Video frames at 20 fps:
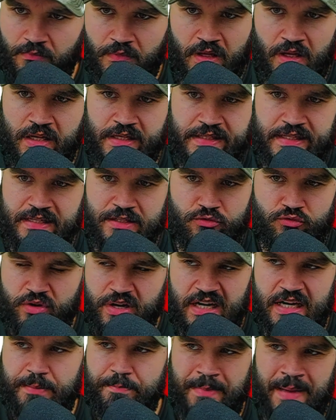it didn't
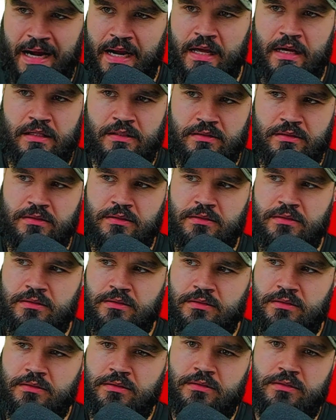really matter
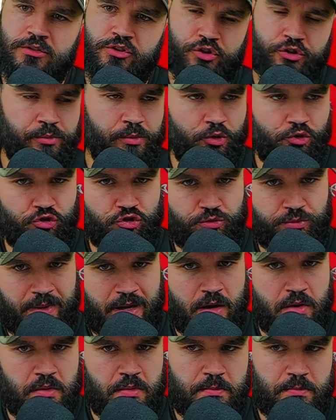too much
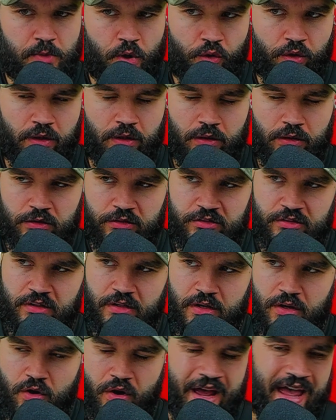about morals
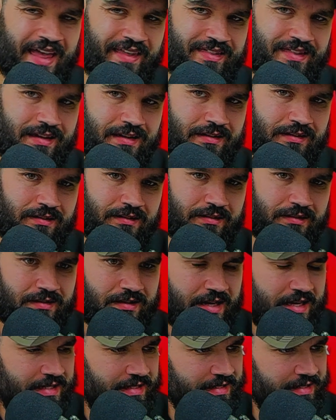or ethics.
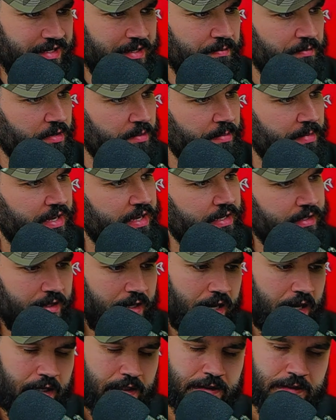It seemed to me
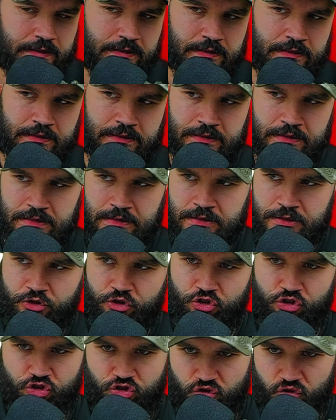that
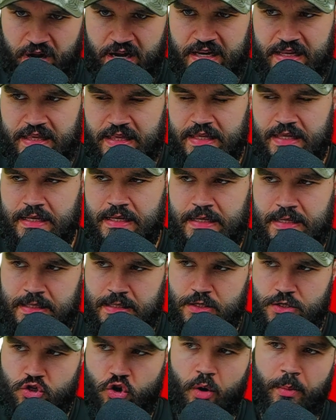strength,
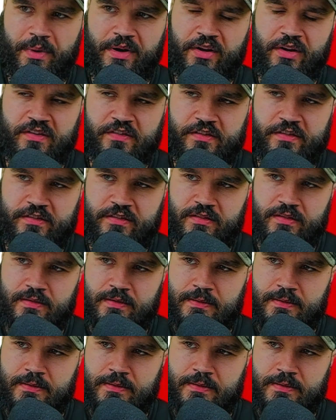dominance,